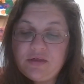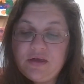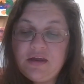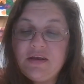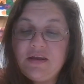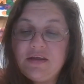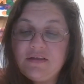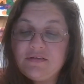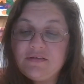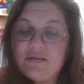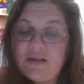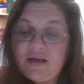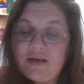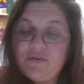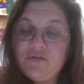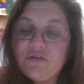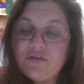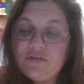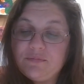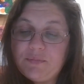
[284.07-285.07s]
in his
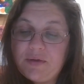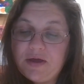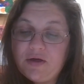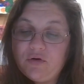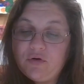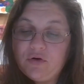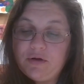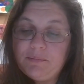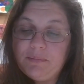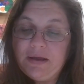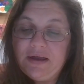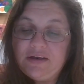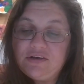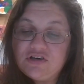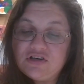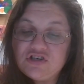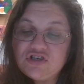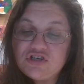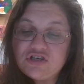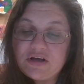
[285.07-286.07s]
life, his male
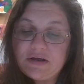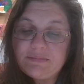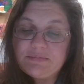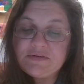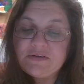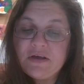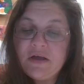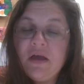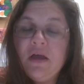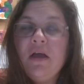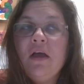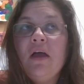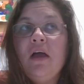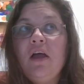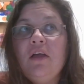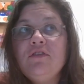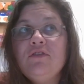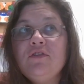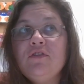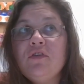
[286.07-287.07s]
companionships.
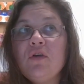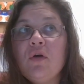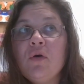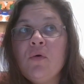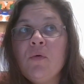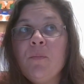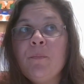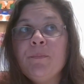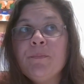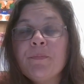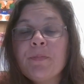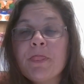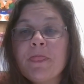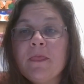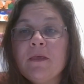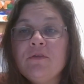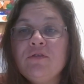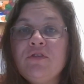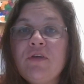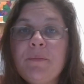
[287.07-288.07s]
And so
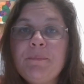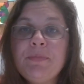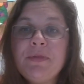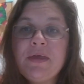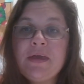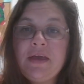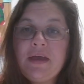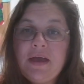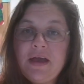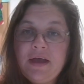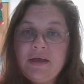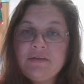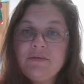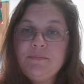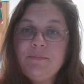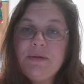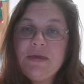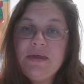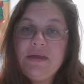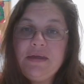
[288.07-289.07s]
something
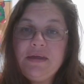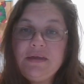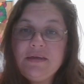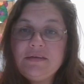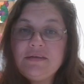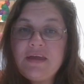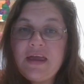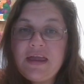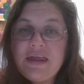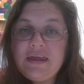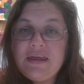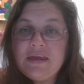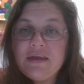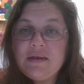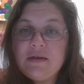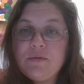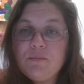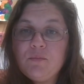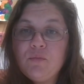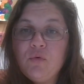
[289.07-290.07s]
as being
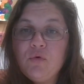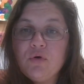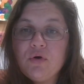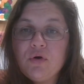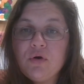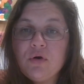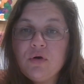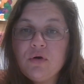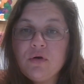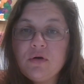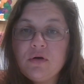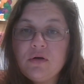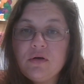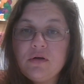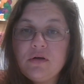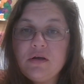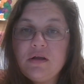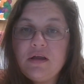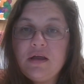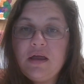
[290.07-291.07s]
taken more
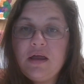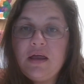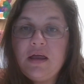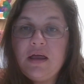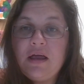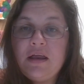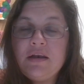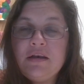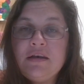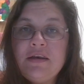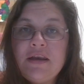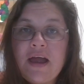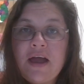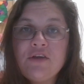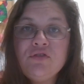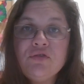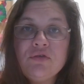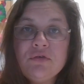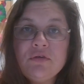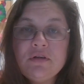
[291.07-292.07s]

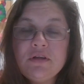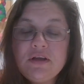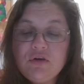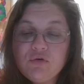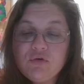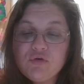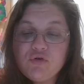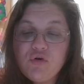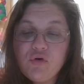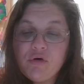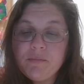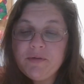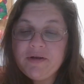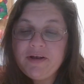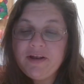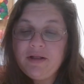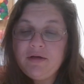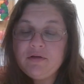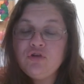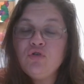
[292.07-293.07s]
naturally or
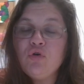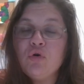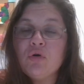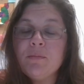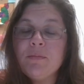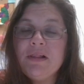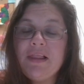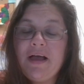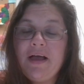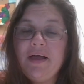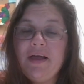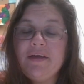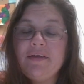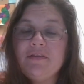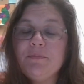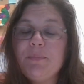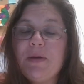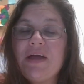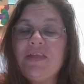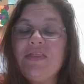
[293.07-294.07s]

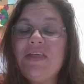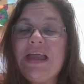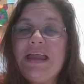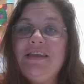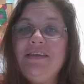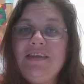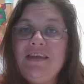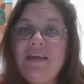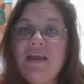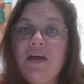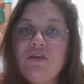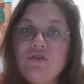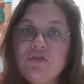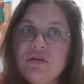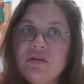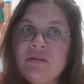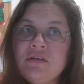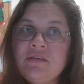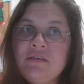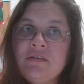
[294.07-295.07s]
normalized by the
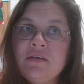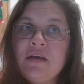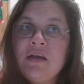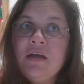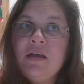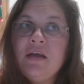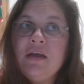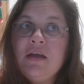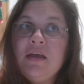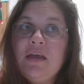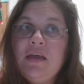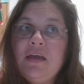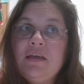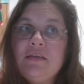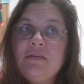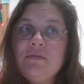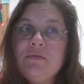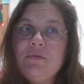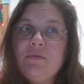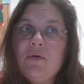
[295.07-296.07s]
1800s,
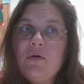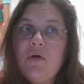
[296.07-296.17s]
it's